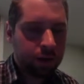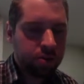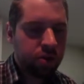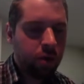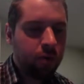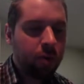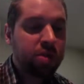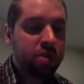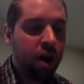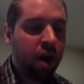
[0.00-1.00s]
So from
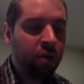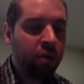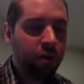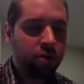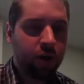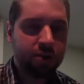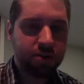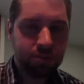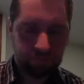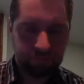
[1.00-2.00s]
his inaugural
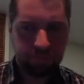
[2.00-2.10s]
address,